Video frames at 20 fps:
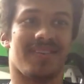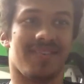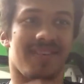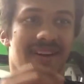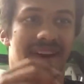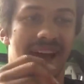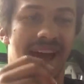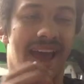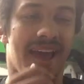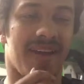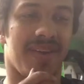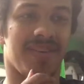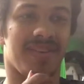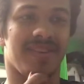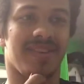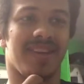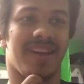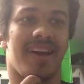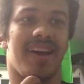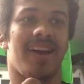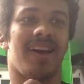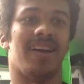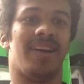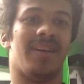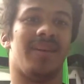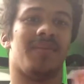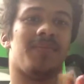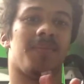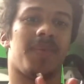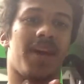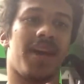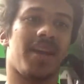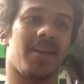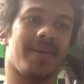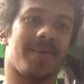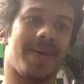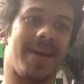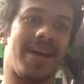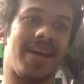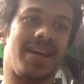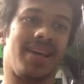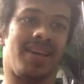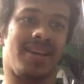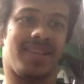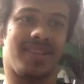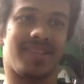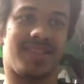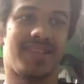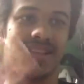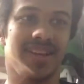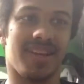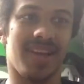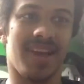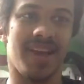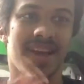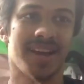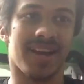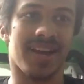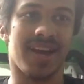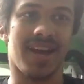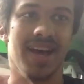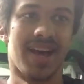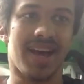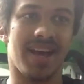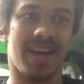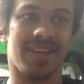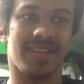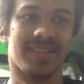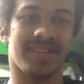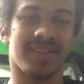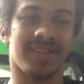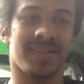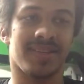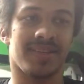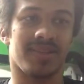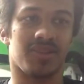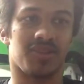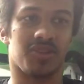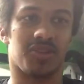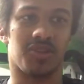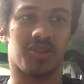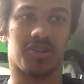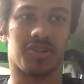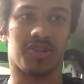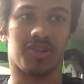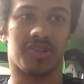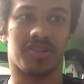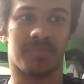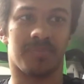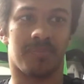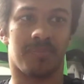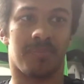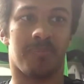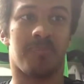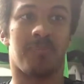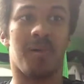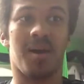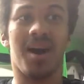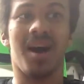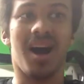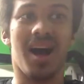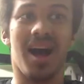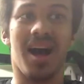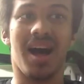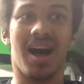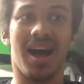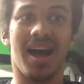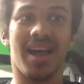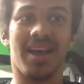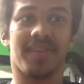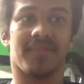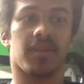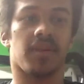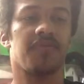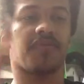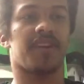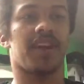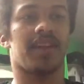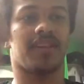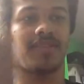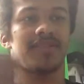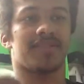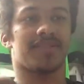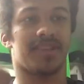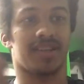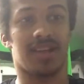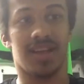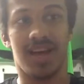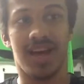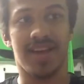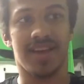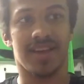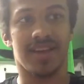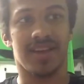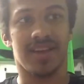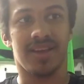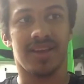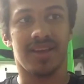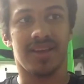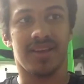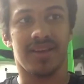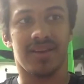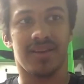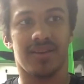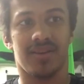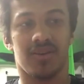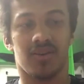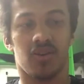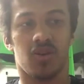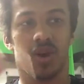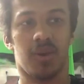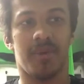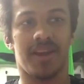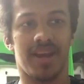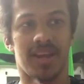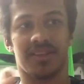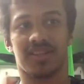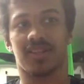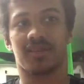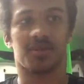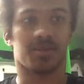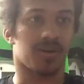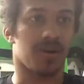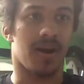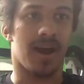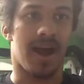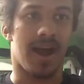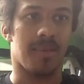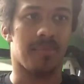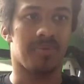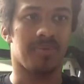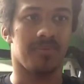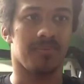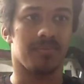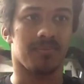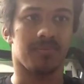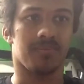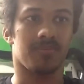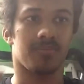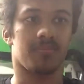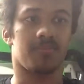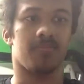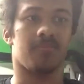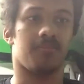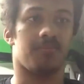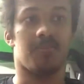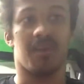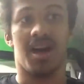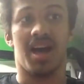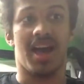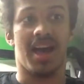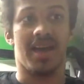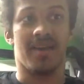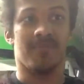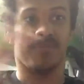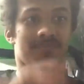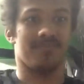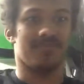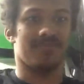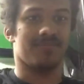Right, yeah. But anyway, see you later, guys. Goodbye. Don't forget to like, comment, and subscribe. Bye.